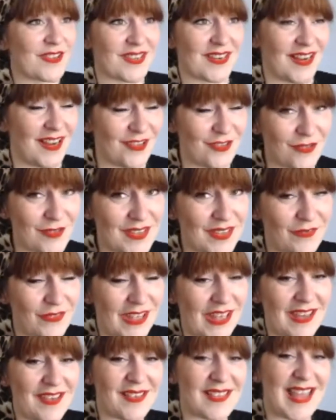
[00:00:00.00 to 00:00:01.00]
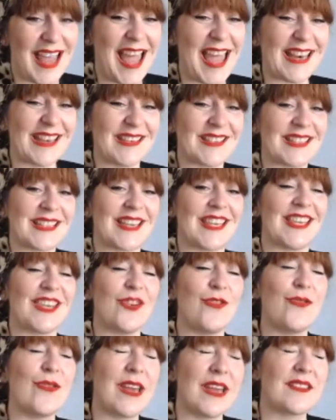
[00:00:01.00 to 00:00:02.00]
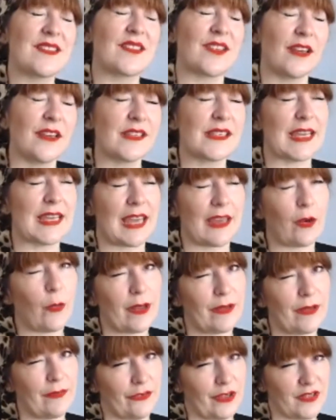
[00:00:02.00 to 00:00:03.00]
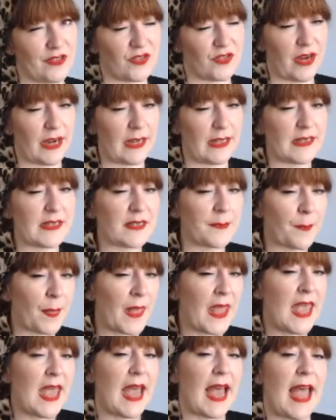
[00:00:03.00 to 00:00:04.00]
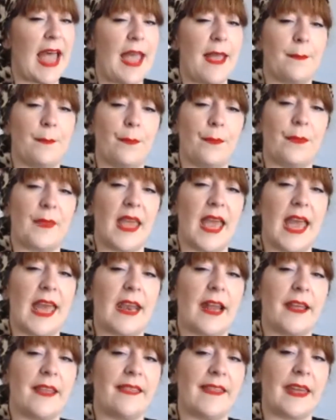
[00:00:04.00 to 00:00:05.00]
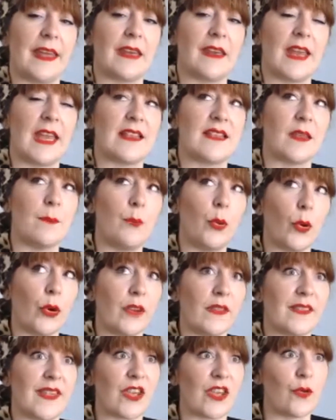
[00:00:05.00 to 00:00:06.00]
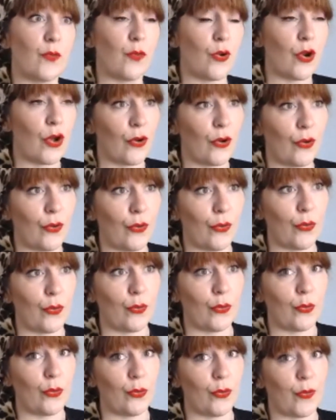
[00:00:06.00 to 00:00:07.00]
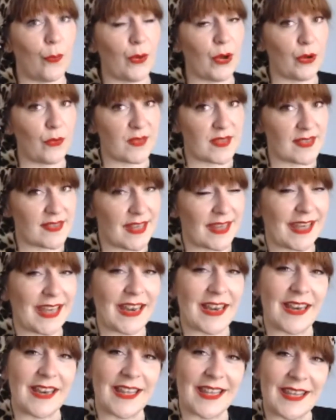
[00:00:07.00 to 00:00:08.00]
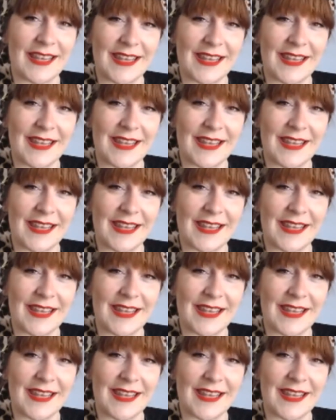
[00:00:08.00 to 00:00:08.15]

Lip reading: and hundreds of these, and you can start to get quite frustrated. And I think it's important that you know the poses that can